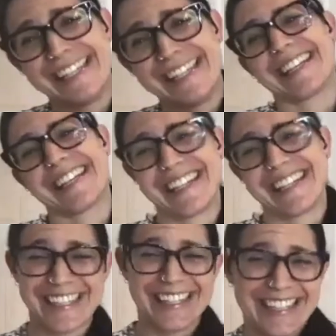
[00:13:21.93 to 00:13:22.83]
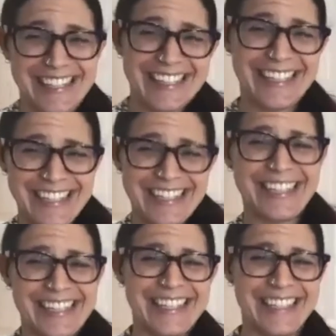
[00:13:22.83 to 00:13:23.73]
To, you know, stay up late at
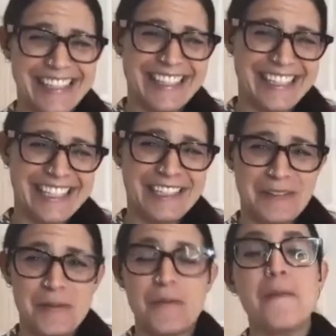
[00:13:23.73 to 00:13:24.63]
night and, you know, help them